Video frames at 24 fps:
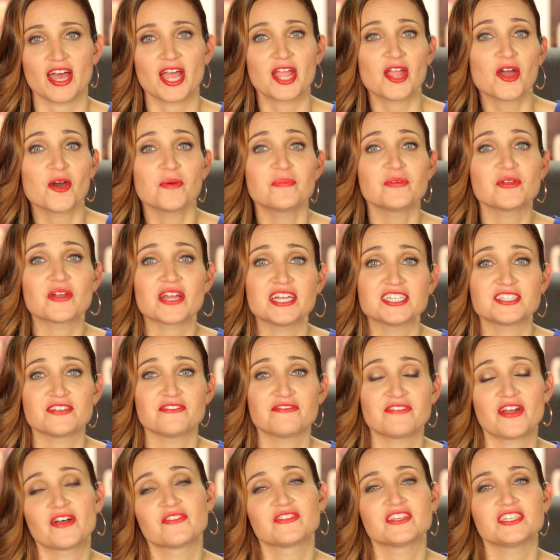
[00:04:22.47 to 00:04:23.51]
I hope you guys have
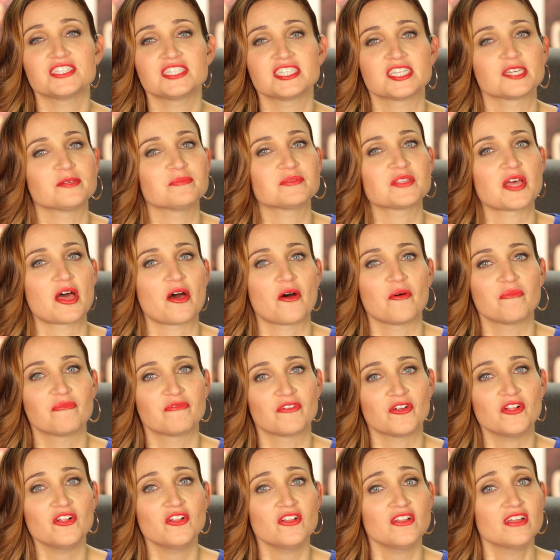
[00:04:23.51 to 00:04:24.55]
found these tips
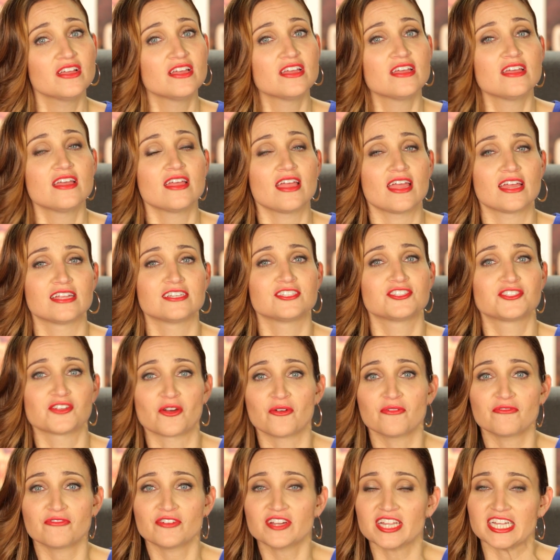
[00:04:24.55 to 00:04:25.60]
helpful, and
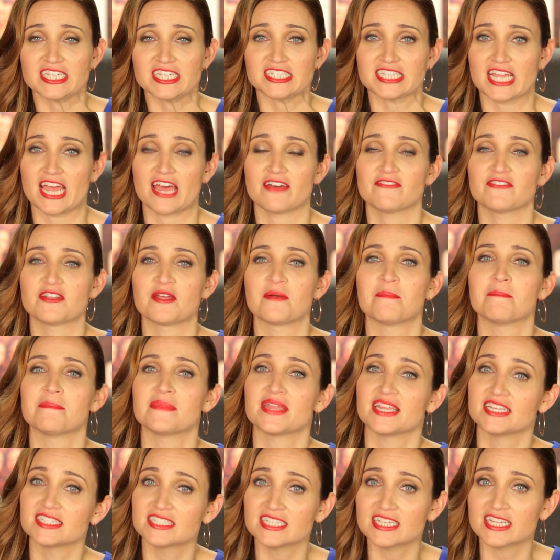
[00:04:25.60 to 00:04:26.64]
don't forget to have an
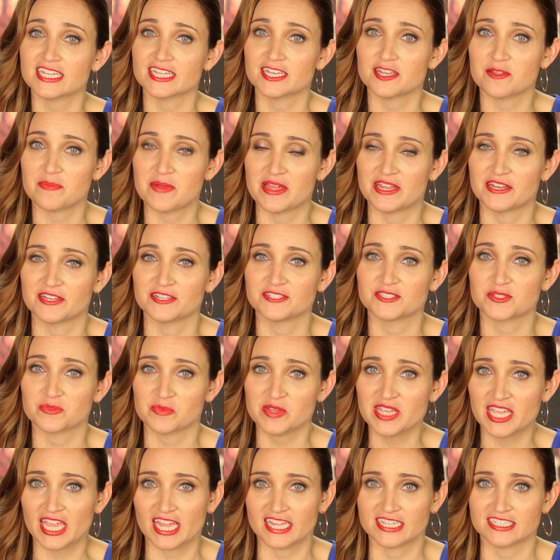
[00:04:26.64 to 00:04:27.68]
amazing Independence
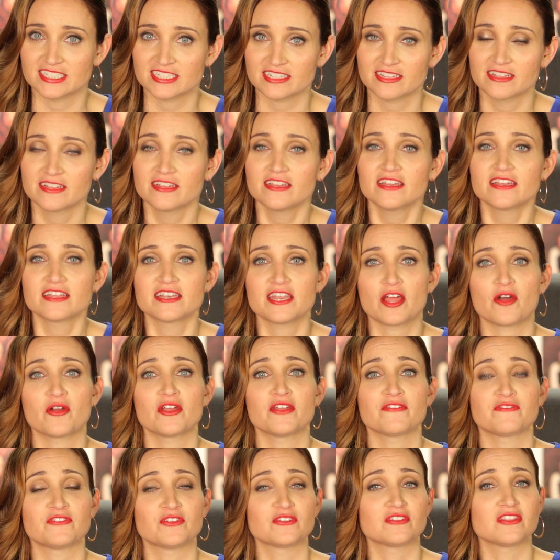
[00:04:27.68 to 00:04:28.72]
weekend. Now,
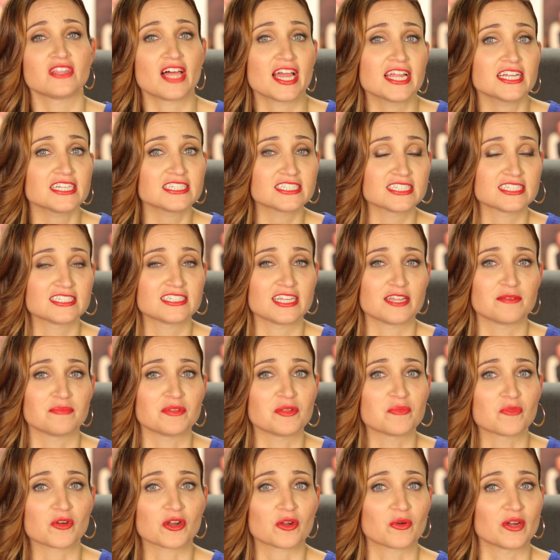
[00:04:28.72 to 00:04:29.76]
if you'd like to send me
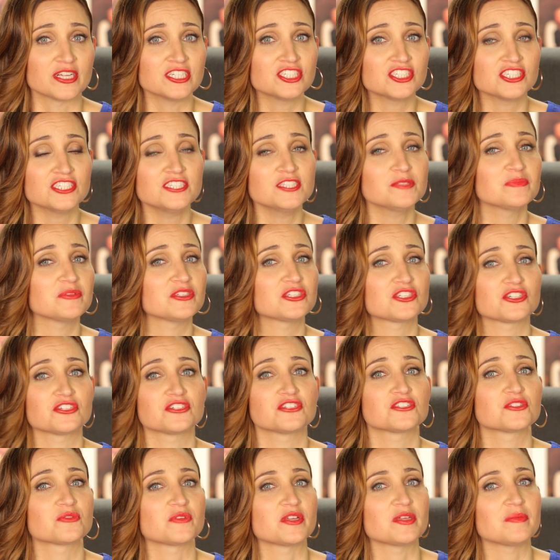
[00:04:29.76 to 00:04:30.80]
more questions, be sure to
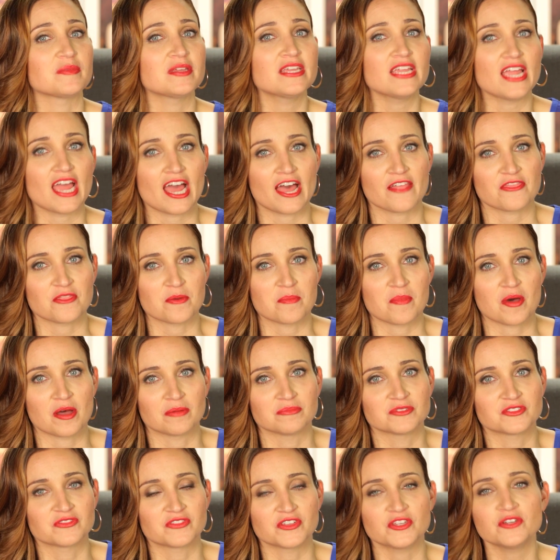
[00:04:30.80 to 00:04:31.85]
tweet me at The
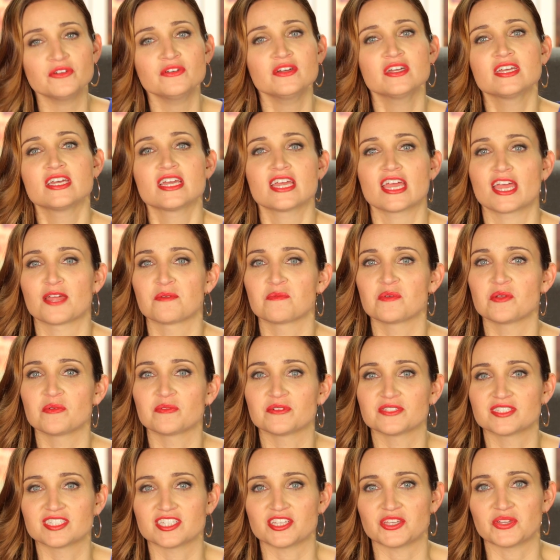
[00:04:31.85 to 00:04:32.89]
Mom's View, and we
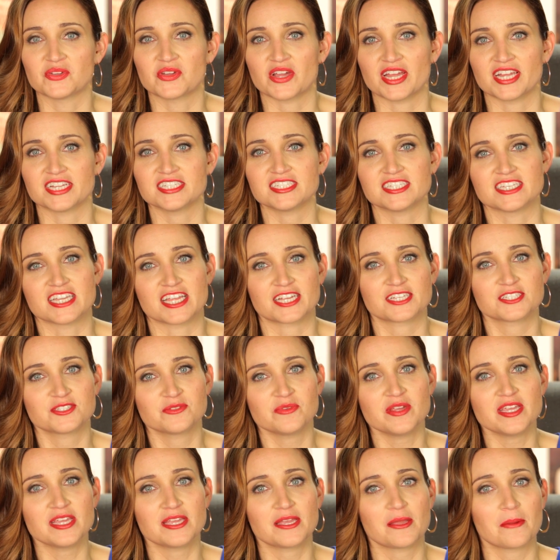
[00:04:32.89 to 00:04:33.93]
will see you guys next
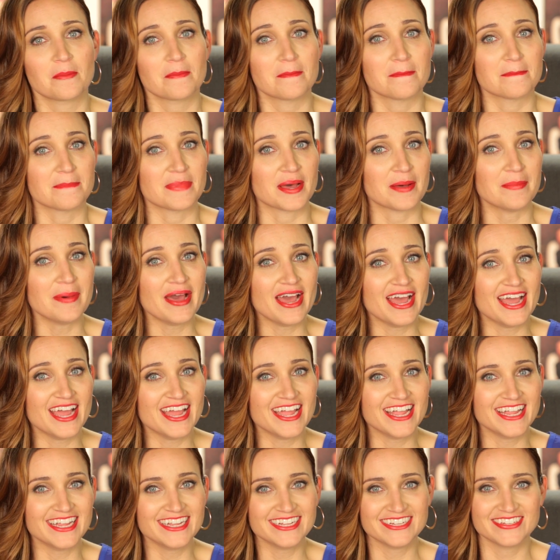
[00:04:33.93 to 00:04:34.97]
week.
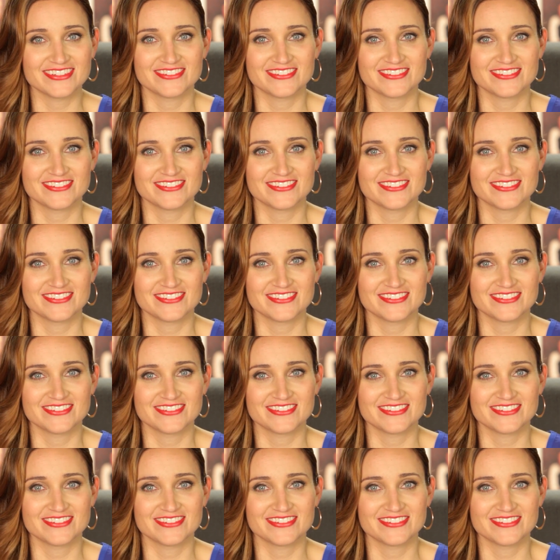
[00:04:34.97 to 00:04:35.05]
Bye-bye.